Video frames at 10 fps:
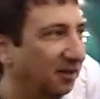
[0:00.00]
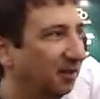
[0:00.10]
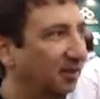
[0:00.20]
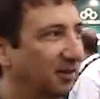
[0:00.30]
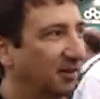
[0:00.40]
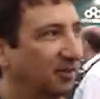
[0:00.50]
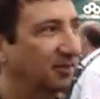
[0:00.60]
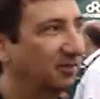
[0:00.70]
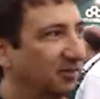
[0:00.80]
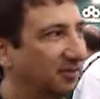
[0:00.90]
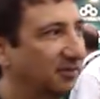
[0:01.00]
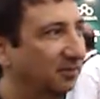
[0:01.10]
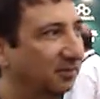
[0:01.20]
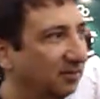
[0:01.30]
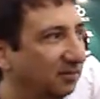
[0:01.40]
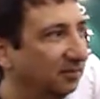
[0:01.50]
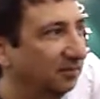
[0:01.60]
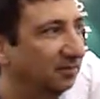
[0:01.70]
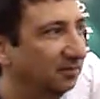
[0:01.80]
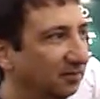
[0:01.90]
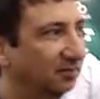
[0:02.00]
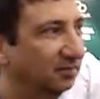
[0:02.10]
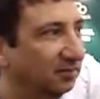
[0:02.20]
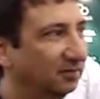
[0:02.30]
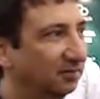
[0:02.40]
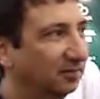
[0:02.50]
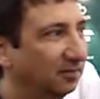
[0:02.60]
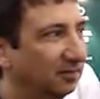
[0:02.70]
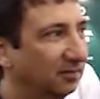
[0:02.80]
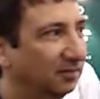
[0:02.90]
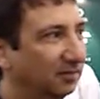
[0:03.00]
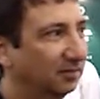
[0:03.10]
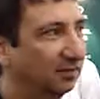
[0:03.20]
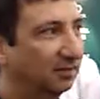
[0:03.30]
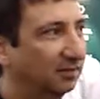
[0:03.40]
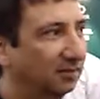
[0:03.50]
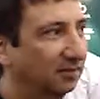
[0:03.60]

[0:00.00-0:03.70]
This person isn't speaking.